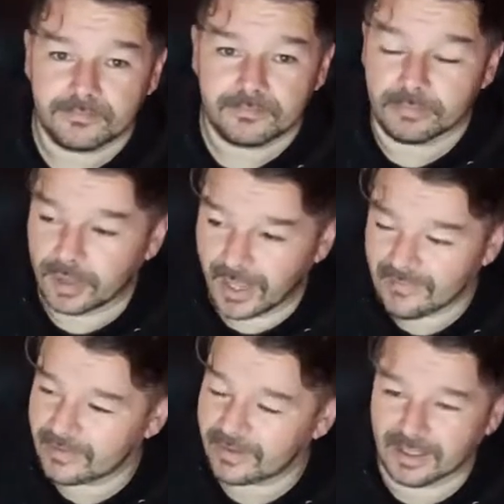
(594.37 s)
But
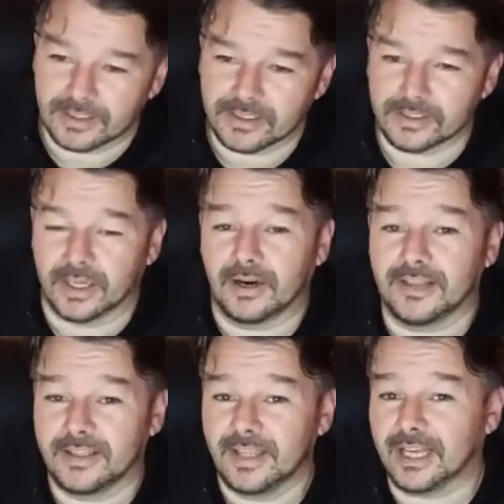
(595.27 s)
everything else there, and
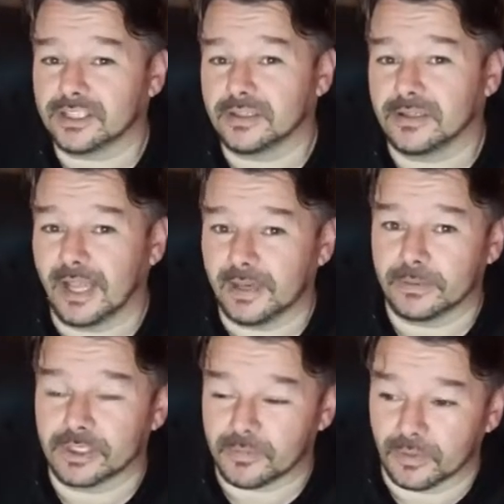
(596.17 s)
the national
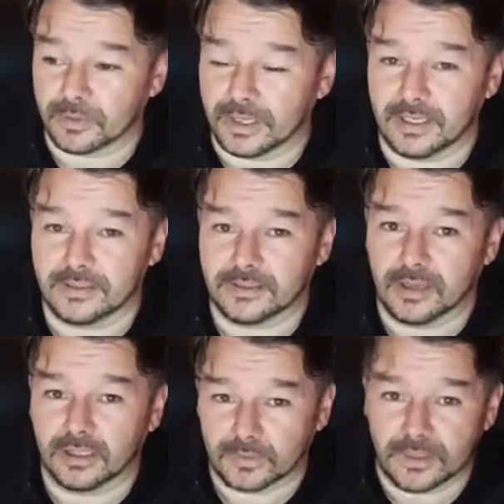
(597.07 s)
language spoke is
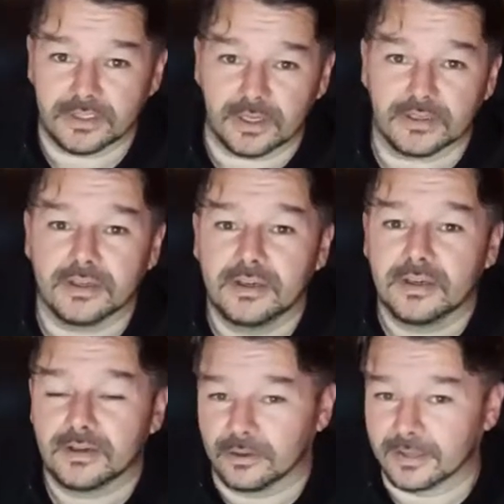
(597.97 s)
Osgriltok
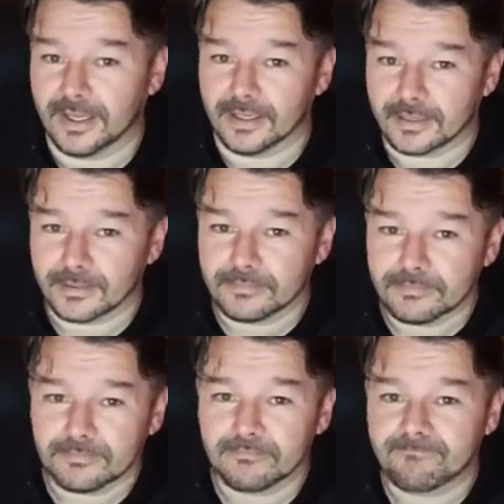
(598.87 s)
or Gaelic.
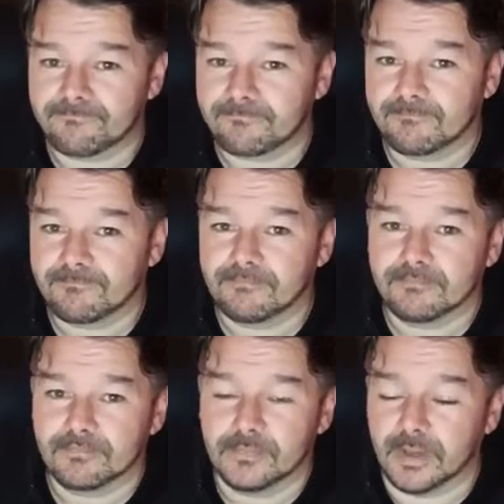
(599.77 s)

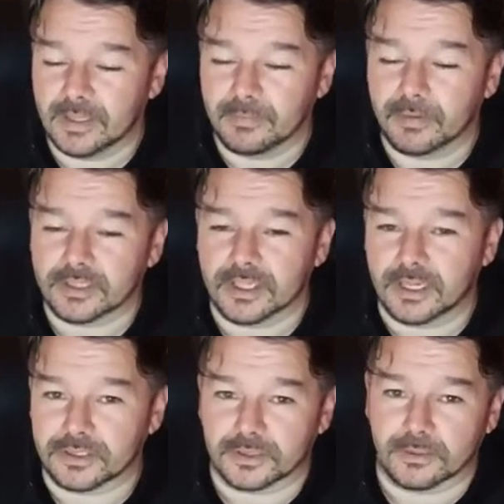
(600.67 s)
The books in
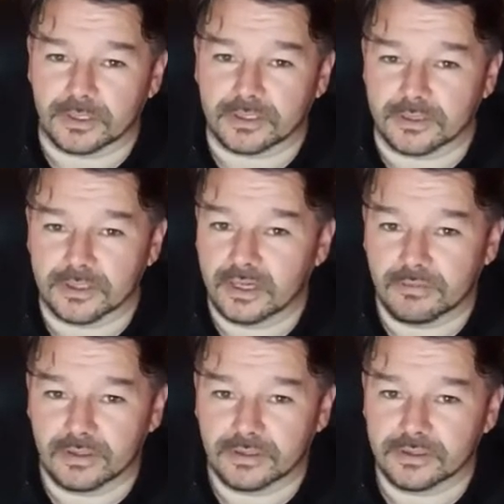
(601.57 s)
English, of course, because a lot of
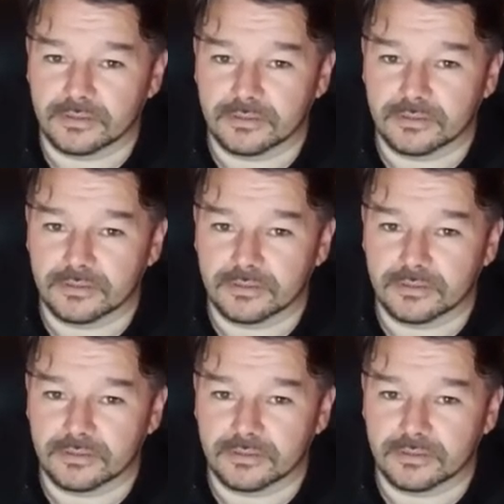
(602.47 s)
writers.